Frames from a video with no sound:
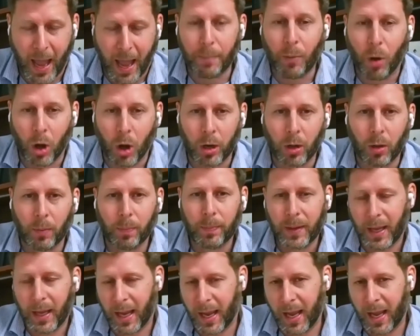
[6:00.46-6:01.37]
model,
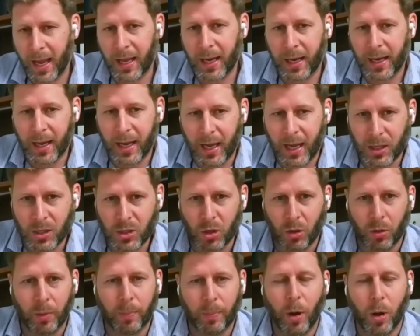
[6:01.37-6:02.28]
and
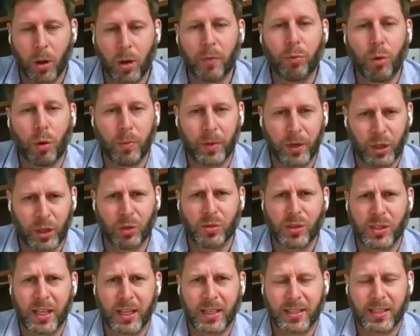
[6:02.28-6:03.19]
so the bulk of what we do
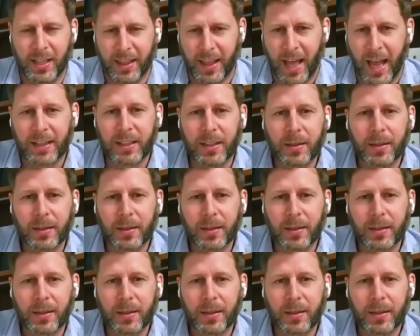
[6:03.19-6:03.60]
sticks to that.